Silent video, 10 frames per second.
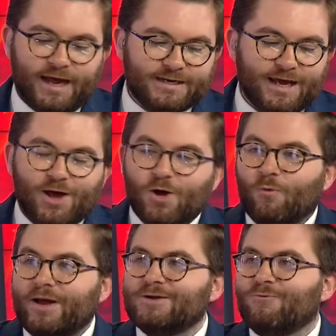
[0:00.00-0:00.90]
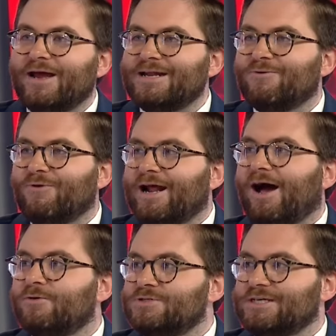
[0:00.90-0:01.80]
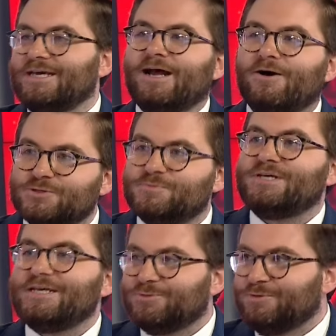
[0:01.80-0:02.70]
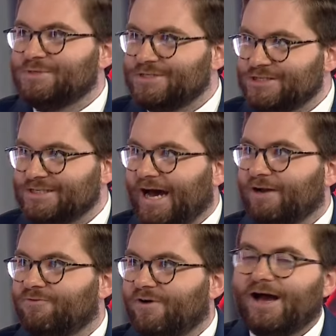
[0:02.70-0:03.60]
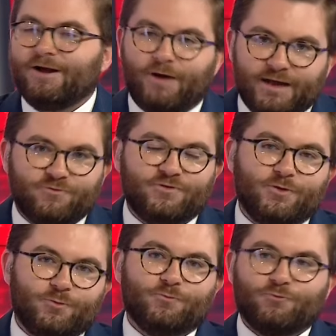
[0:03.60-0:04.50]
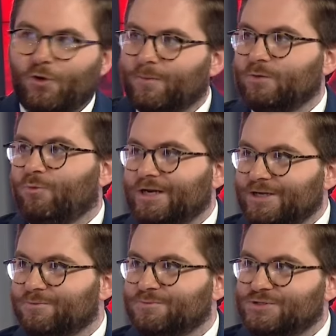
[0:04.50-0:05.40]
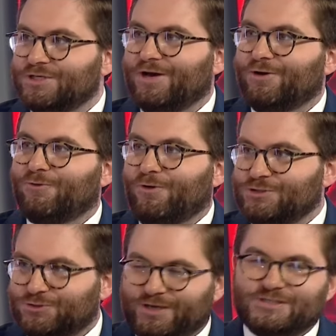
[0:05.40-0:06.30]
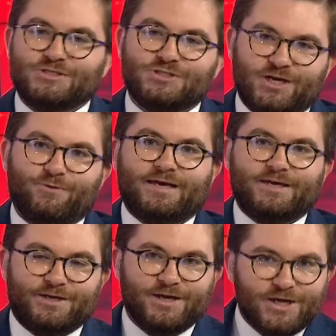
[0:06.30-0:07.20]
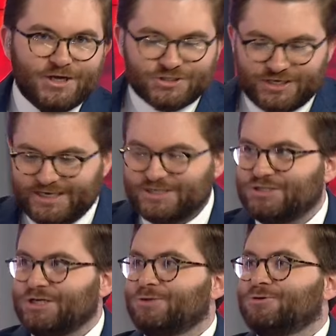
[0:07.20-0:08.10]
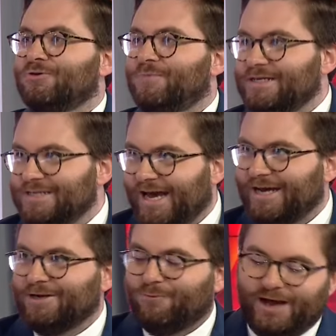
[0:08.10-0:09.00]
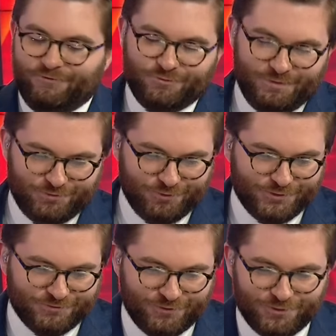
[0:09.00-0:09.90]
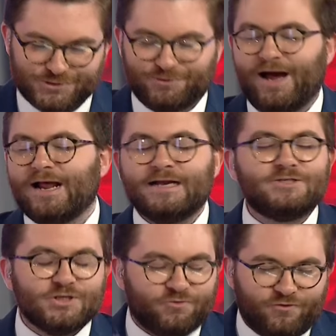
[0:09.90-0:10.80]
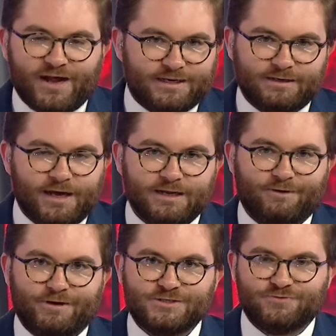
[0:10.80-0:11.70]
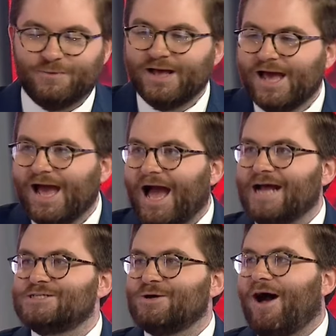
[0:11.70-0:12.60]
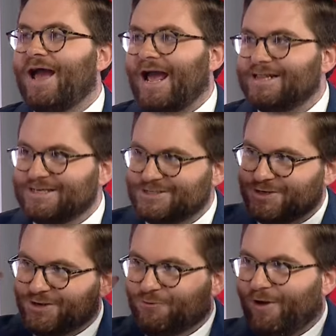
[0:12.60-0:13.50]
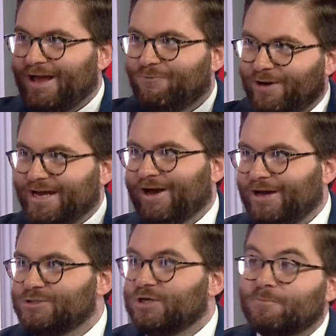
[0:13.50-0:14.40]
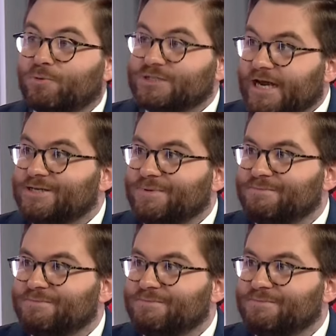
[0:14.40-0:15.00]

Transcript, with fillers: Very much. When I was a kid, I was obsessed with Mrs. Doubtfire. Great film, Robin Williams, cross-dresses so he can see his children who've been taken away from him through divorce, right? A funny, hilarious film. And so I had this sort of grey wig. I'd pretend to be